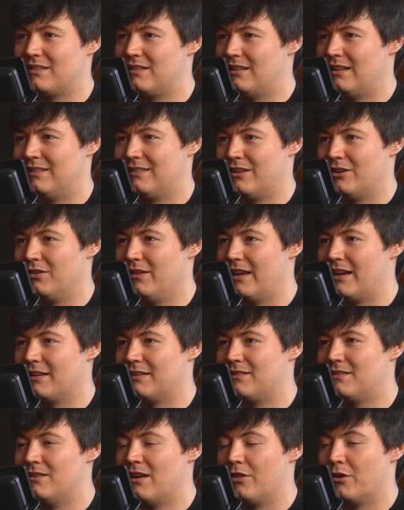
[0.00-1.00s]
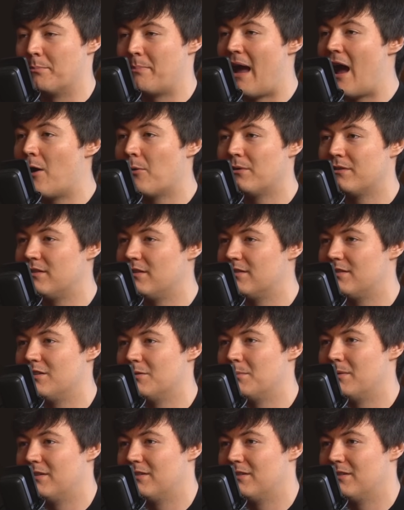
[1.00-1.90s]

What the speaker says: is there like another power system?